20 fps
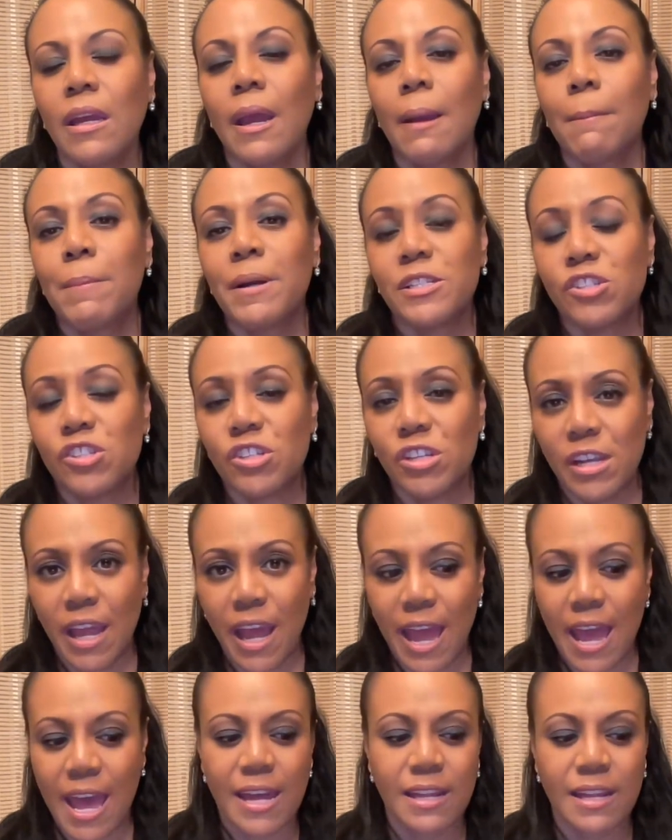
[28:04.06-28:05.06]
But she
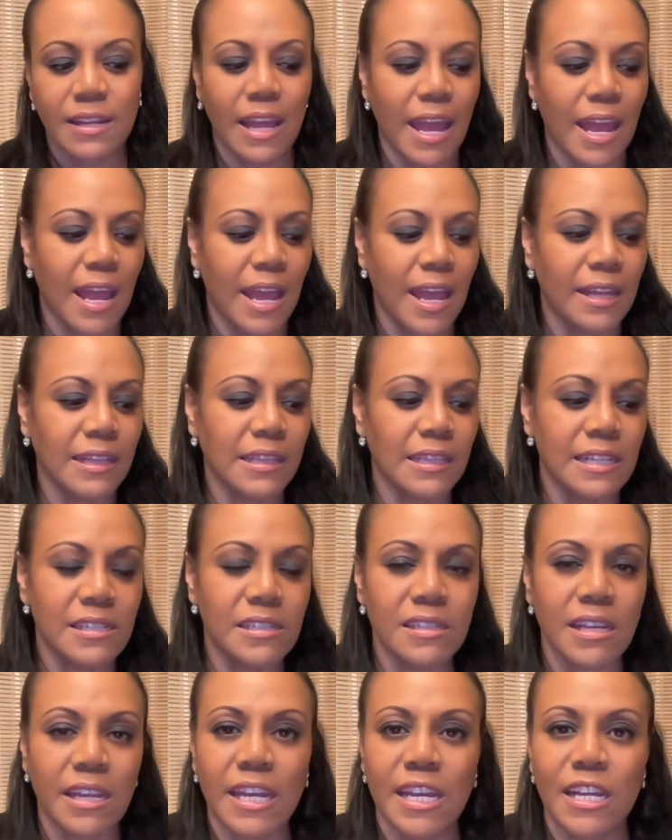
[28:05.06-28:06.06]
had a
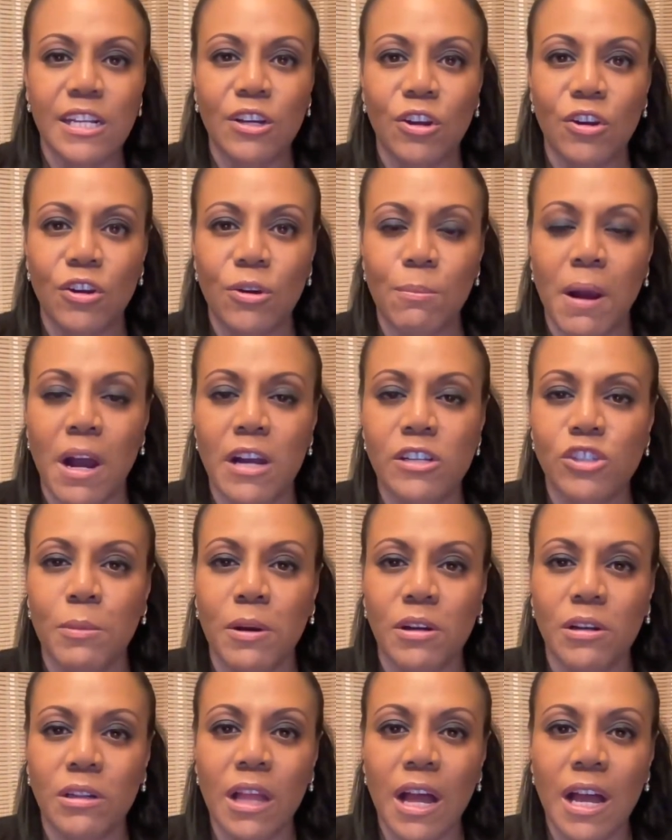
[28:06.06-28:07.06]
listing in her
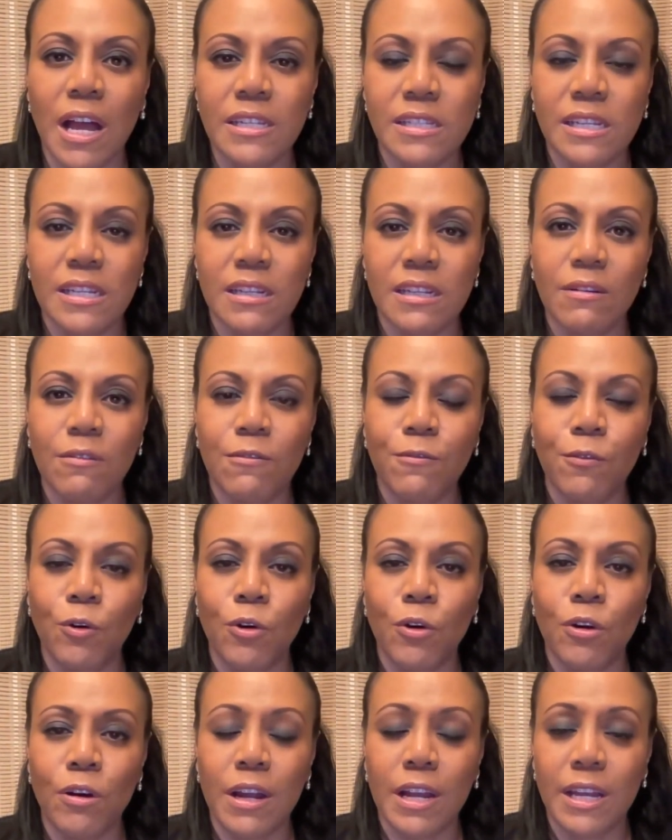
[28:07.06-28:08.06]
Poshmark closet
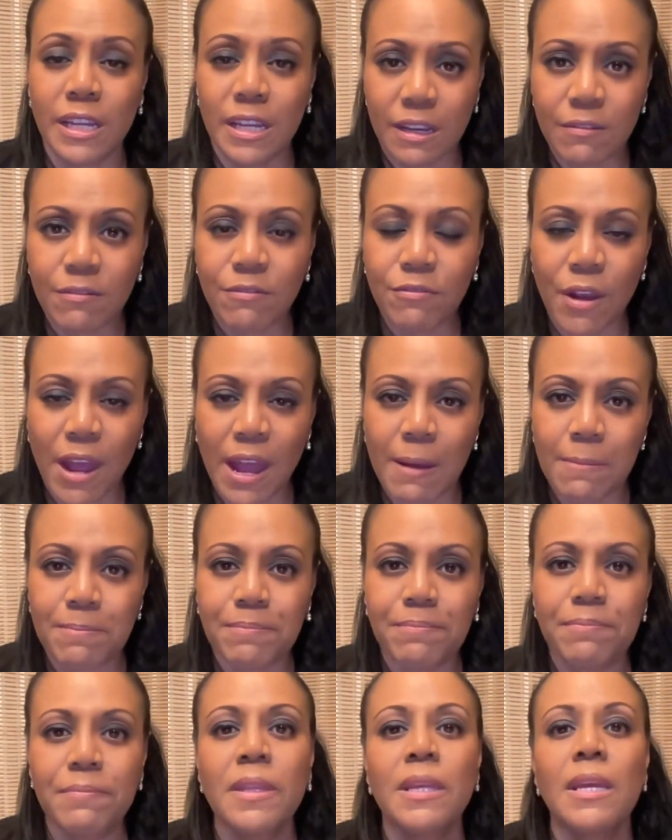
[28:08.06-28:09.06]
for gift wrap,
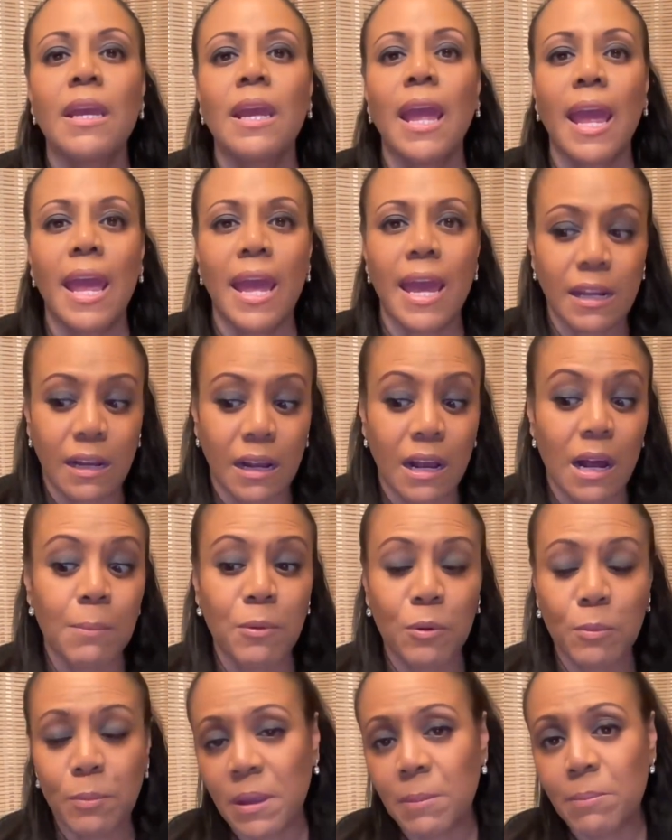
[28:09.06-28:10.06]
and a
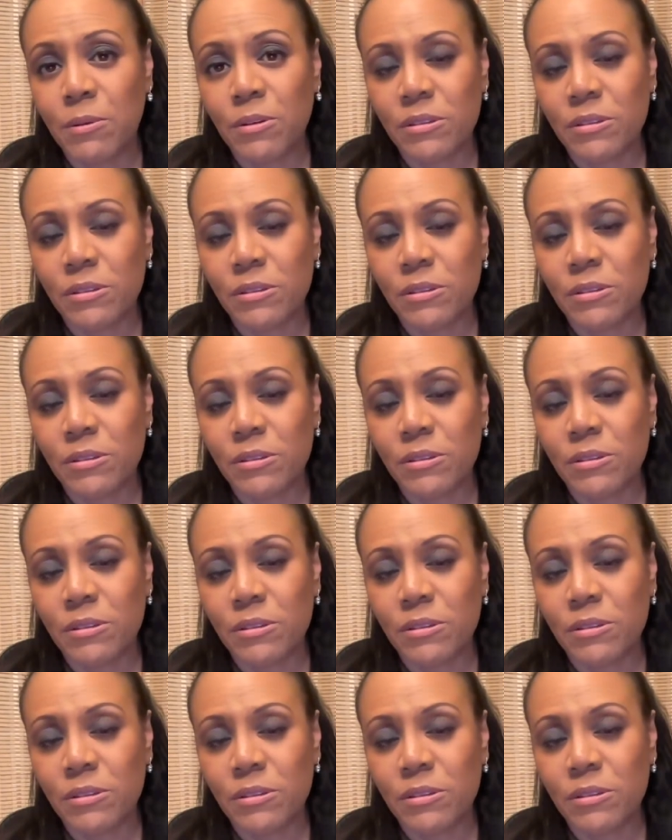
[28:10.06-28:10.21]
couple people